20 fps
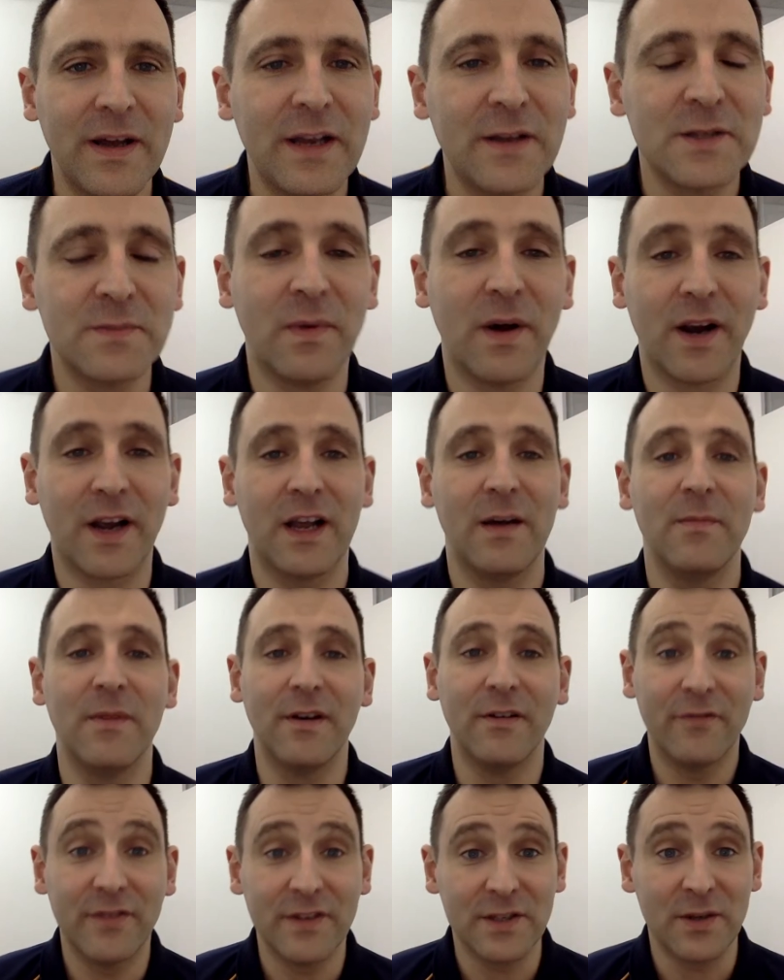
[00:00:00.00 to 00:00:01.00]
It's Mark. I'm
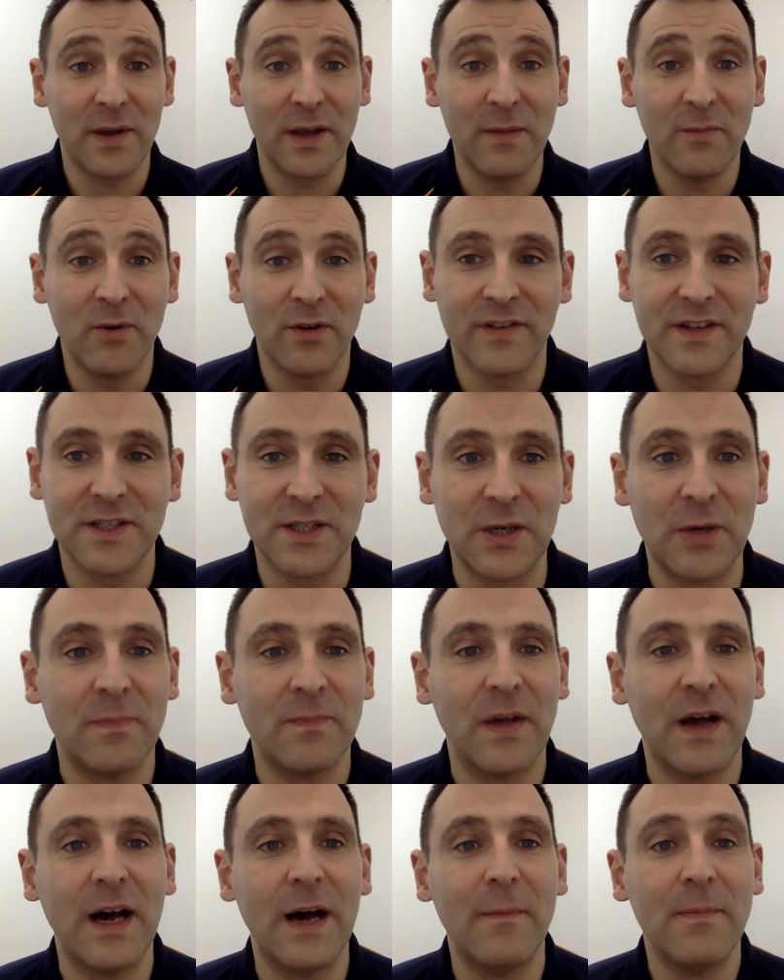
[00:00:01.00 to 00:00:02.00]
a physio, hate more physio.
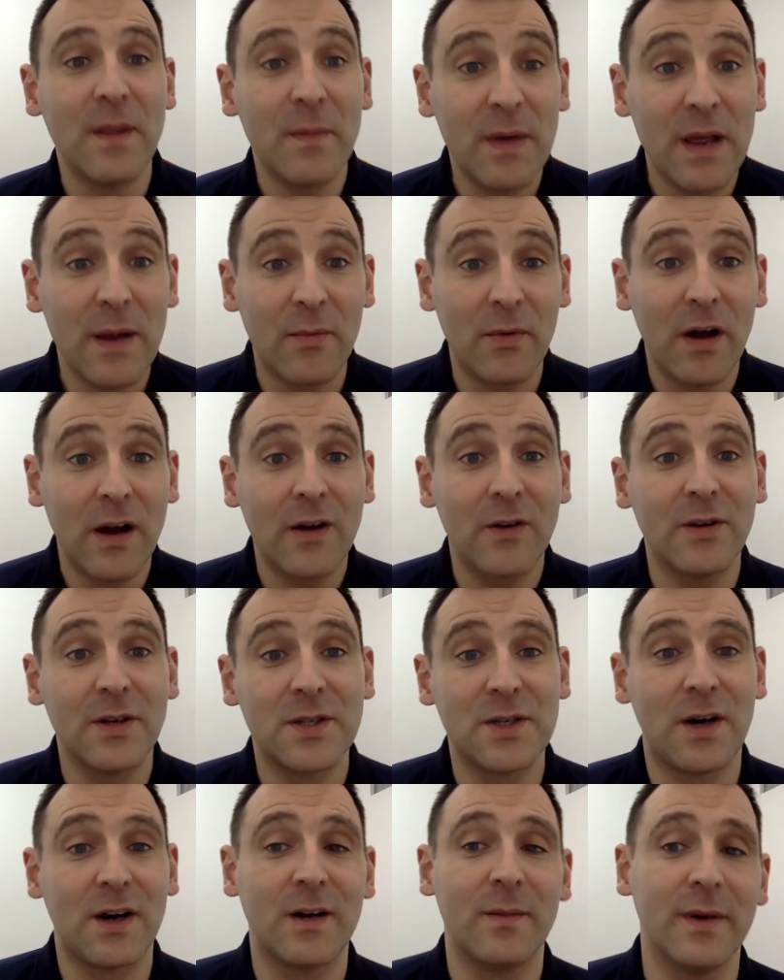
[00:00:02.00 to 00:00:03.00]
The paper I'm going
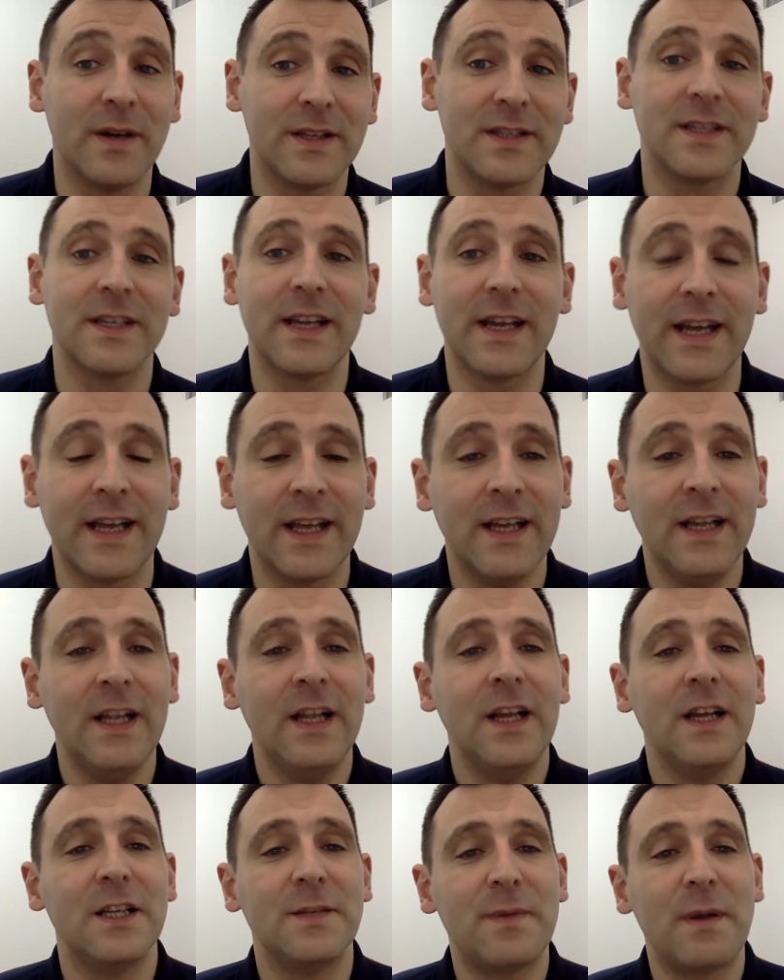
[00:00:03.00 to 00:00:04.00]
to talk about today
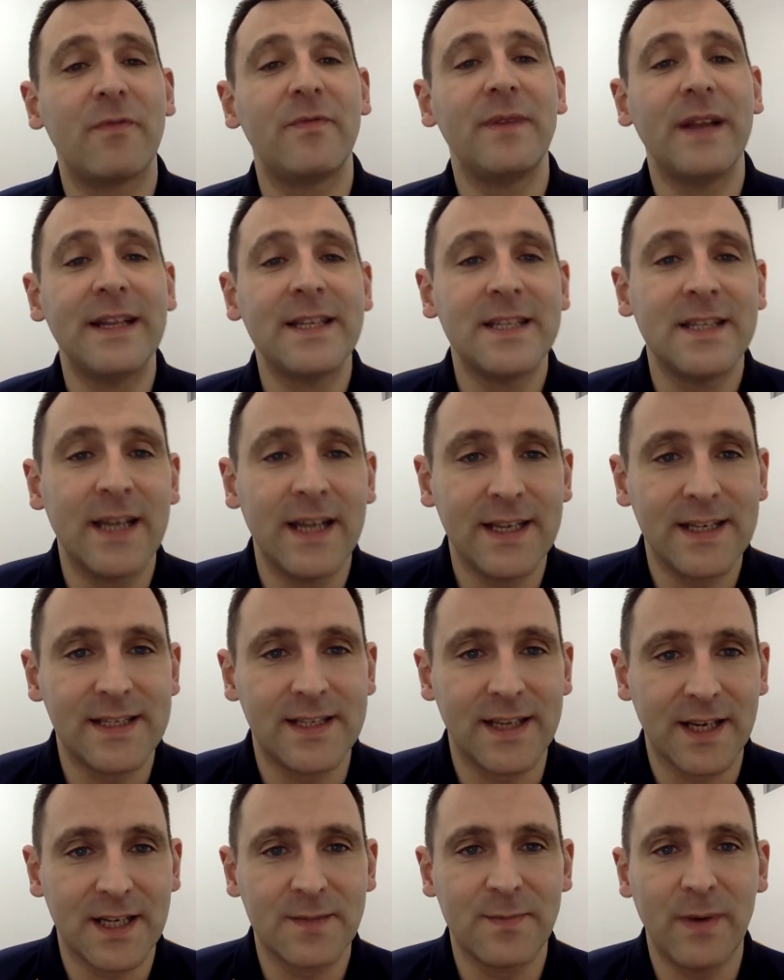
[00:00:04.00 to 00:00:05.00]
is a paper from
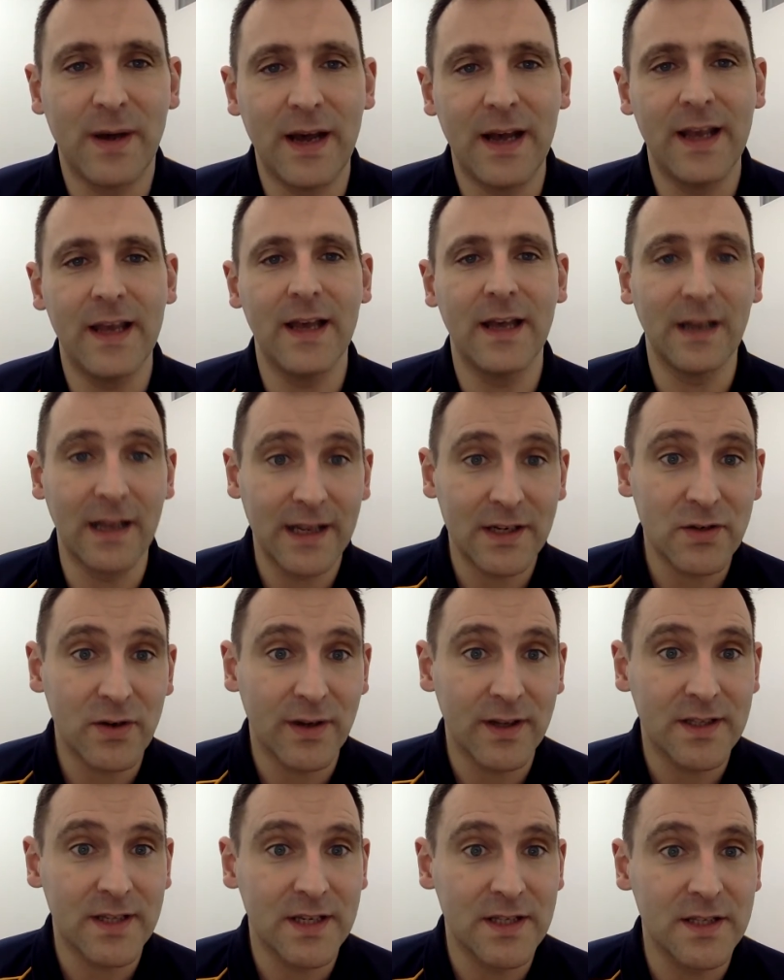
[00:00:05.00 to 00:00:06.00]
1996 by an
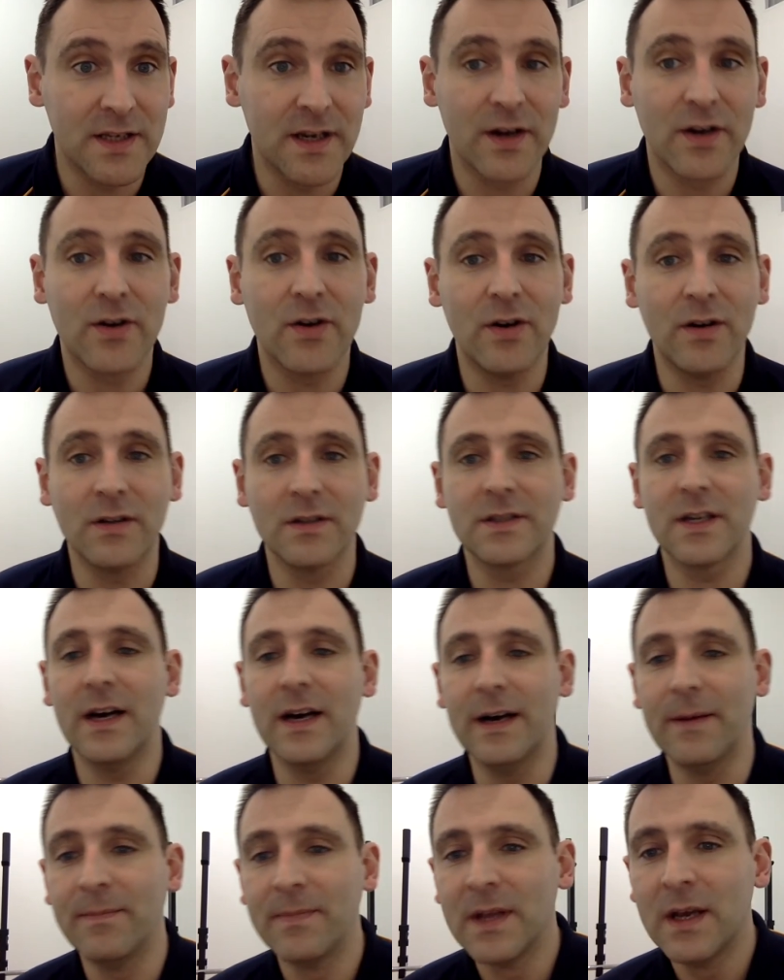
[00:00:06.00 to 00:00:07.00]
electronics engineer called
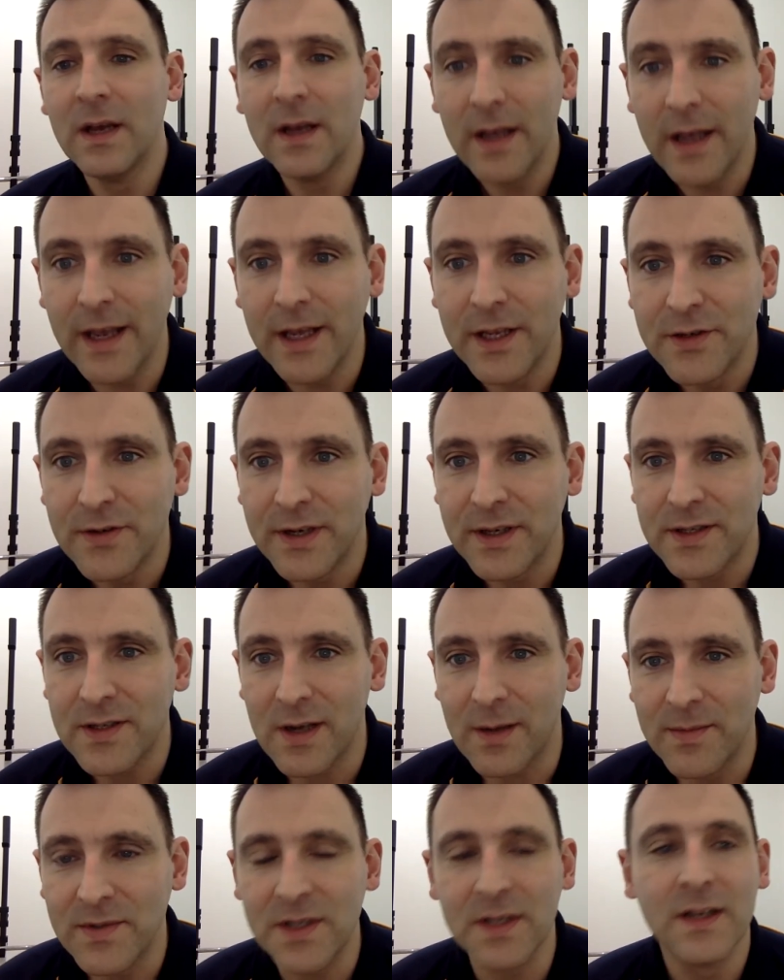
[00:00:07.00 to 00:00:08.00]
Adrian
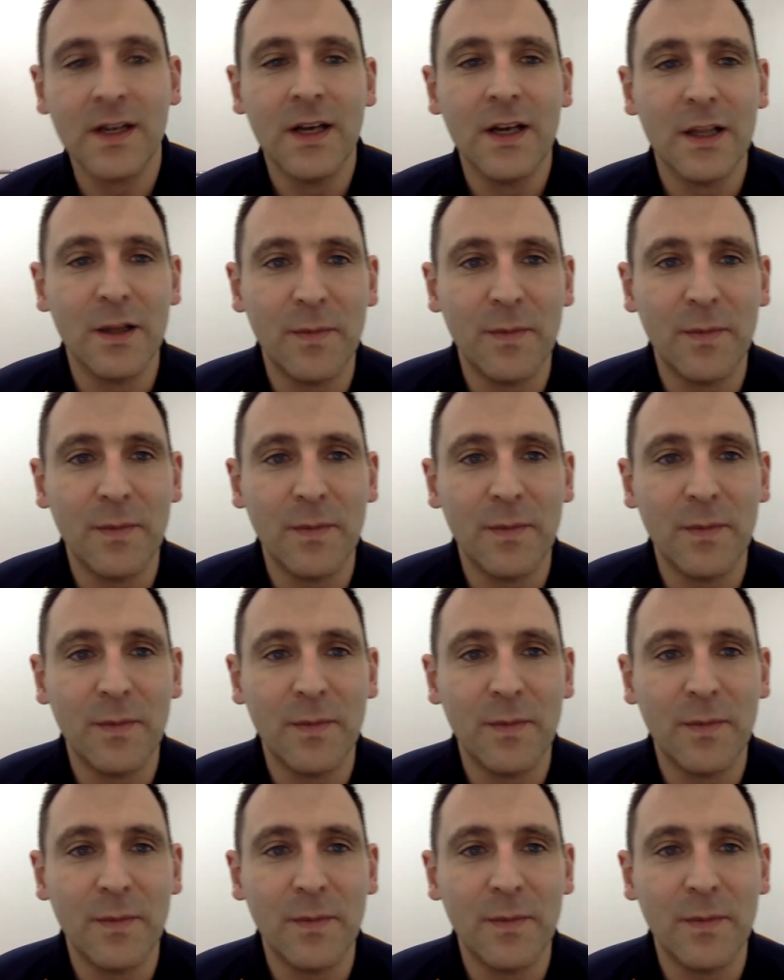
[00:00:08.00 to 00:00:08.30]
Thompson.